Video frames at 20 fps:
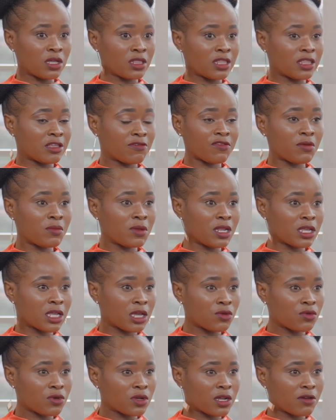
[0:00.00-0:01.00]
the family
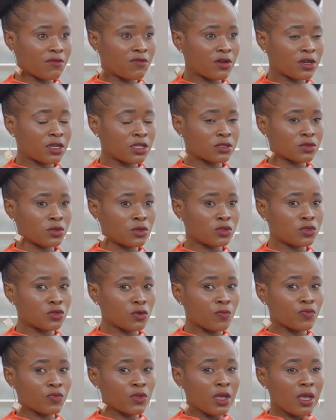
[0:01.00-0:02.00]
cannot afford a school
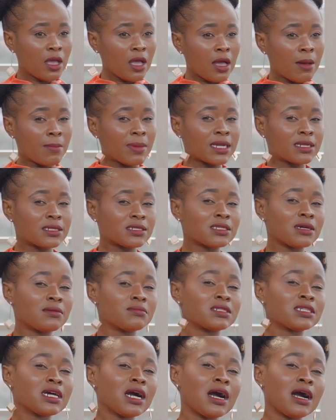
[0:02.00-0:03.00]
shoe. But
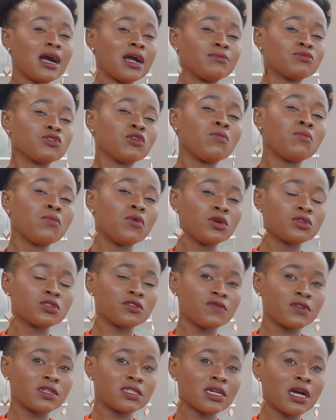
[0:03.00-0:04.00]
sometimes, or most
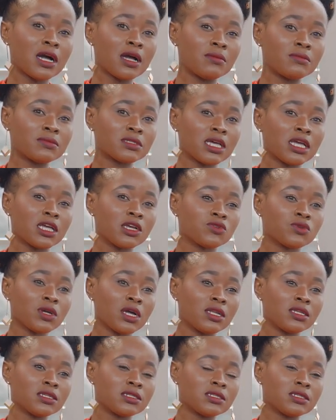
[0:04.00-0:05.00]
of the times, I
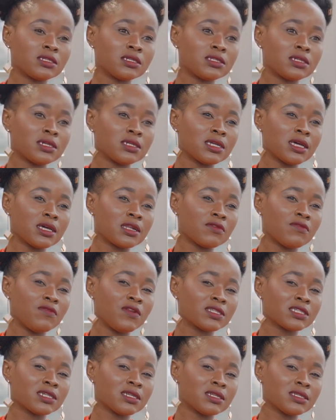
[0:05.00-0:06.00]
actually sit and I
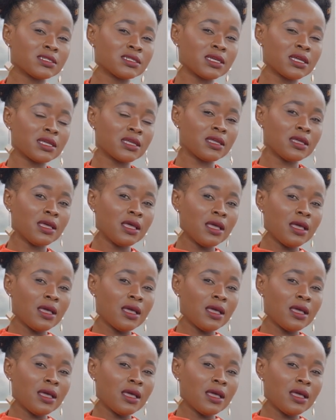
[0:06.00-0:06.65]
reflect and say,